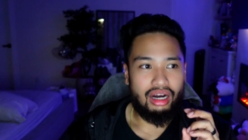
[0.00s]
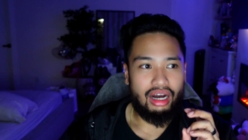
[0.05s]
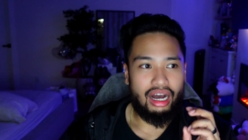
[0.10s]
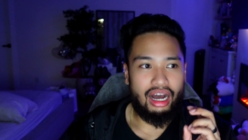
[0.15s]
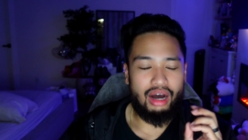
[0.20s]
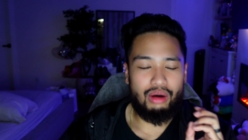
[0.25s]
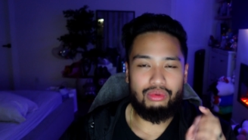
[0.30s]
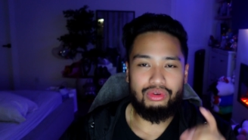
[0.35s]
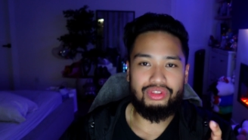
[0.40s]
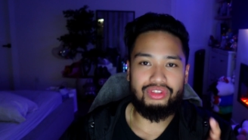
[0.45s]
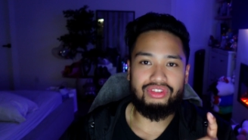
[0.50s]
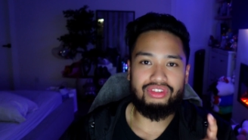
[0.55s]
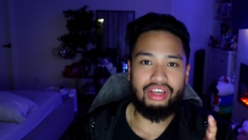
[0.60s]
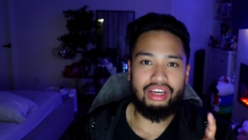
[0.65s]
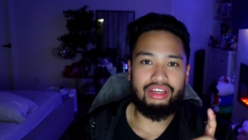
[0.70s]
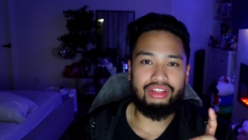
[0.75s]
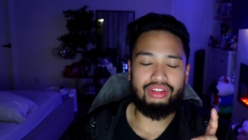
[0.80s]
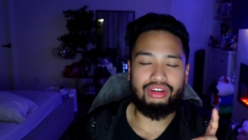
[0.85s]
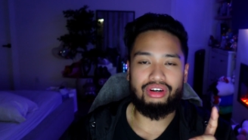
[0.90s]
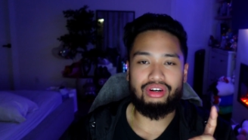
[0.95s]
I would
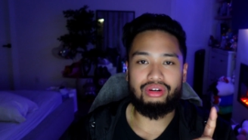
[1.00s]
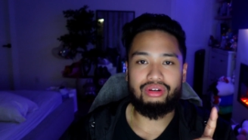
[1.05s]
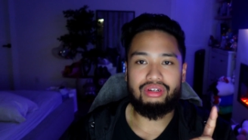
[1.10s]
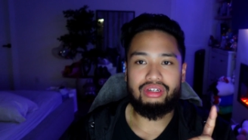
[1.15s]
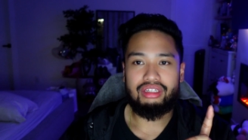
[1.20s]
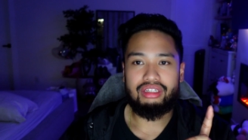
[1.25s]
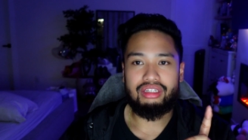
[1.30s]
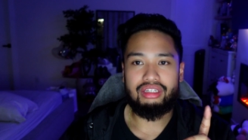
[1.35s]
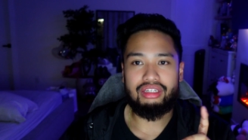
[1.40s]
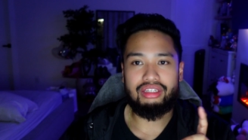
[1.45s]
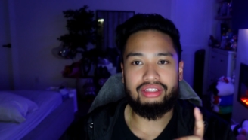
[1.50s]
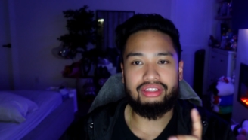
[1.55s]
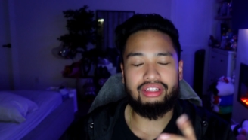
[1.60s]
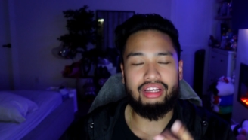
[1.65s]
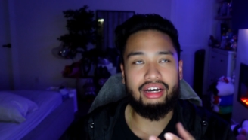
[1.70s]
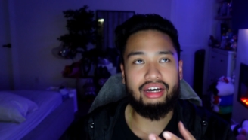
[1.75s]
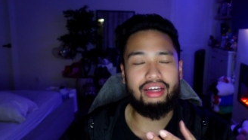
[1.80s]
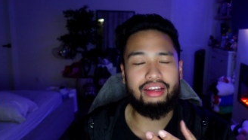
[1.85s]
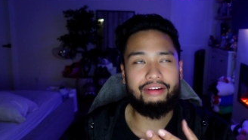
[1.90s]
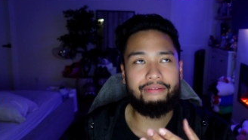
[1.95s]
say though, is
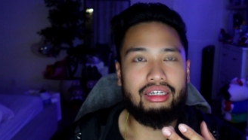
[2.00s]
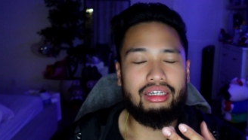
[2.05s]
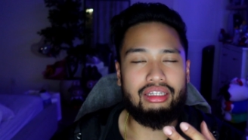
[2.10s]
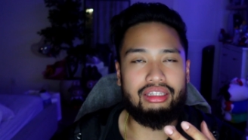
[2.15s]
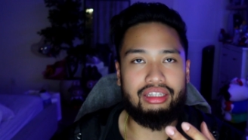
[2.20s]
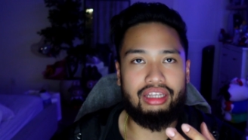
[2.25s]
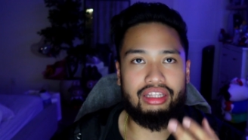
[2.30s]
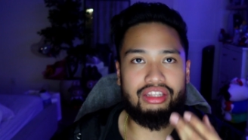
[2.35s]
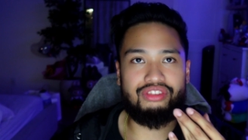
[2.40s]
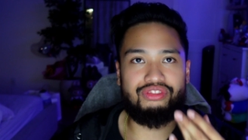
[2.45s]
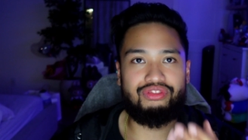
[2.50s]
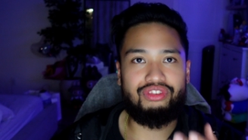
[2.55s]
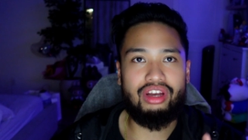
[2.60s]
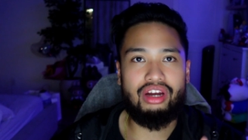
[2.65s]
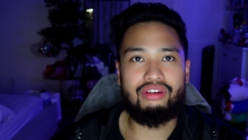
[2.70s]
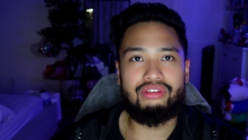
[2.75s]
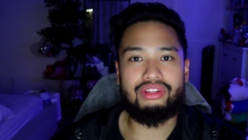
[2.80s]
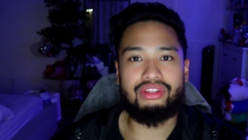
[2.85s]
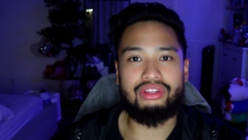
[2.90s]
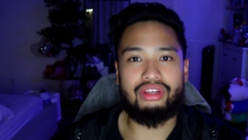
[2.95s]
that it gets
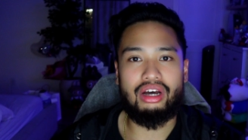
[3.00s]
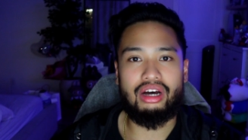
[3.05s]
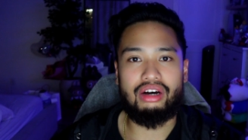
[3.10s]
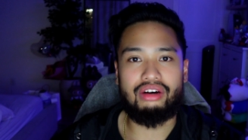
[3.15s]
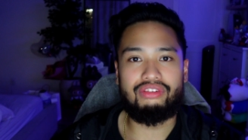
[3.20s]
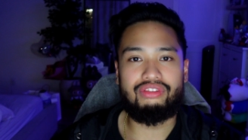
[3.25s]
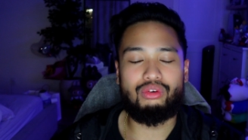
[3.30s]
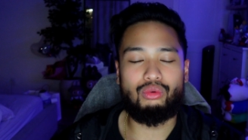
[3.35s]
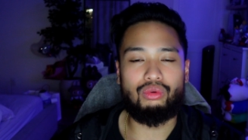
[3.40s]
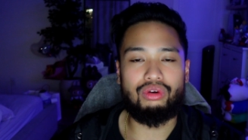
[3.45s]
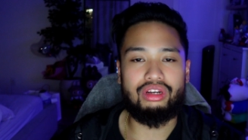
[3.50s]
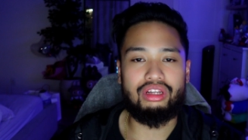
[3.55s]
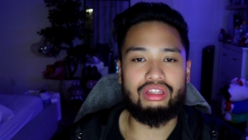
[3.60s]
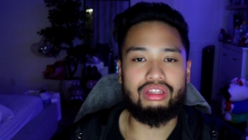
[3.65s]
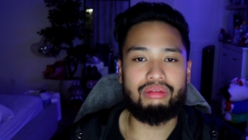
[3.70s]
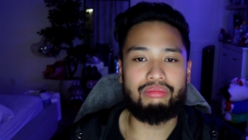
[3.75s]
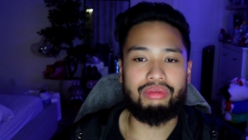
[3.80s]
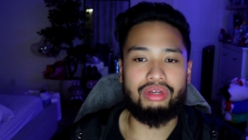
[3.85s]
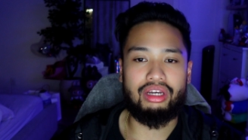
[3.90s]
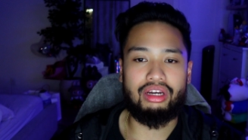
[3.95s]
very tough when
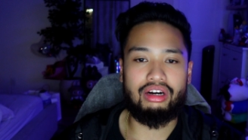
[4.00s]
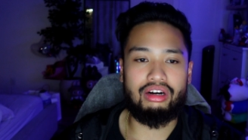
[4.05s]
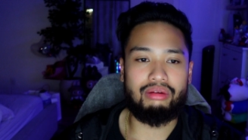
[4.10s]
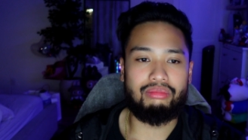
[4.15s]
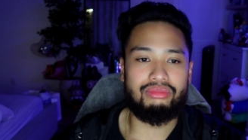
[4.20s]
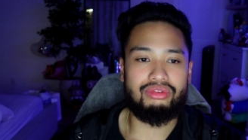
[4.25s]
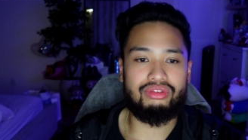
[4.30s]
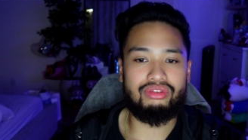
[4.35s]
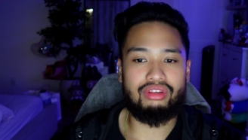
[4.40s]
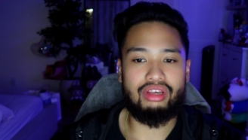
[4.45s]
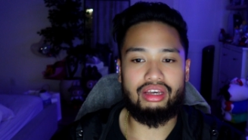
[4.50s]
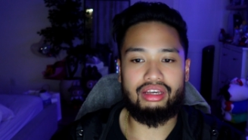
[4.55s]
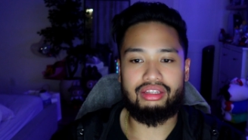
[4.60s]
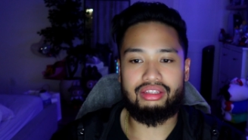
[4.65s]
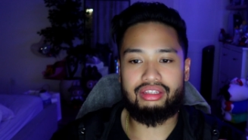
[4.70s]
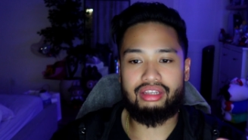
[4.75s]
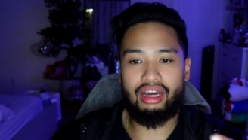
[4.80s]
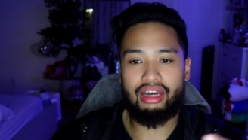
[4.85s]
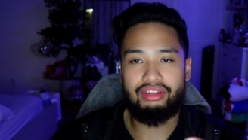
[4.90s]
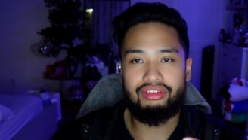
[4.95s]
it becomes a
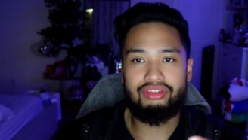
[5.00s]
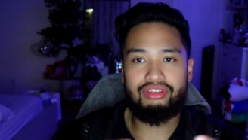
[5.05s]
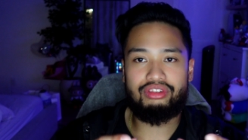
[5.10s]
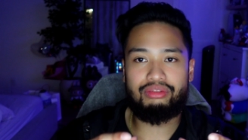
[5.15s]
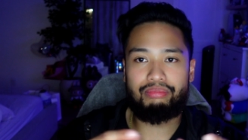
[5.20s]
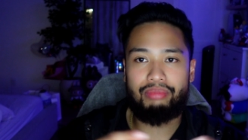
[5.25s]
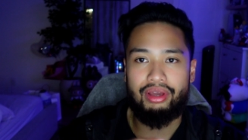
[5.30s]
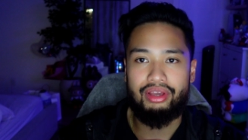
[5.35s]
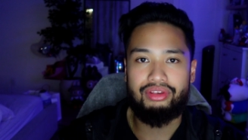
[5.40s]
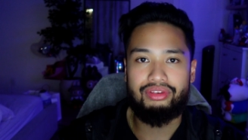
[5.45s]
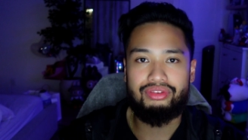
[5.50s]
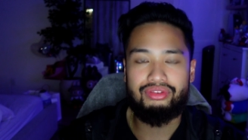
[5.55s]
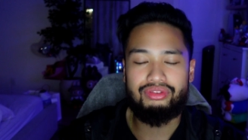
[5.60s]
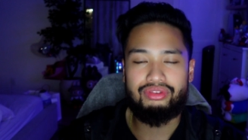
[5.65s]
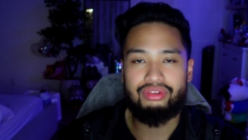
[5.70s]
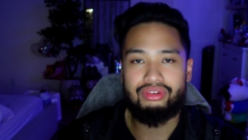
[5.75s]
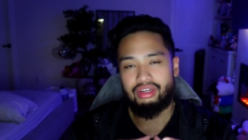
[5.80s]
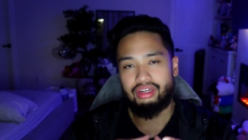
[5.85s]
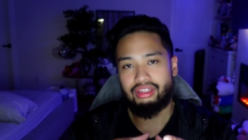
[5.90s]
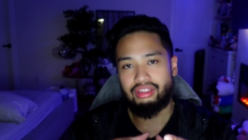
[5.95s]
tight
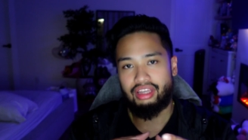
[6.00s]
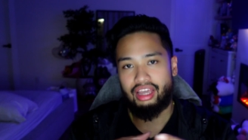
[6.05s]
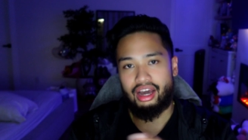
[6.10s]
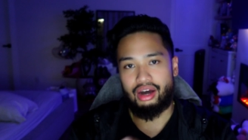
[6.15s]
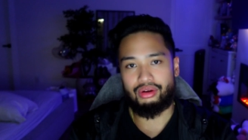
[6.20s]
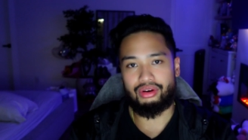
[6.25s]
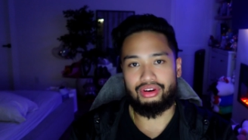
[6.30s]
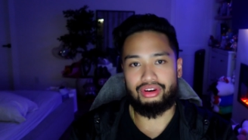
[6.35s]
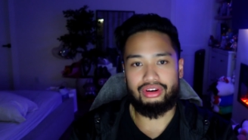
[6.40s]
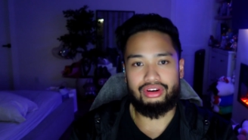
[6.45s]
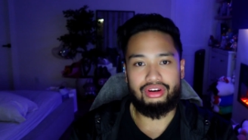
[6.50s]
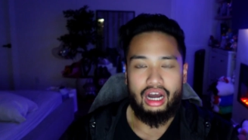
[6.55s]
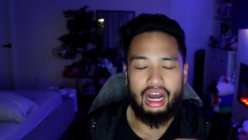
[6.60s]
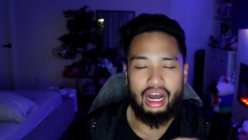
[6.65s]
space encounter.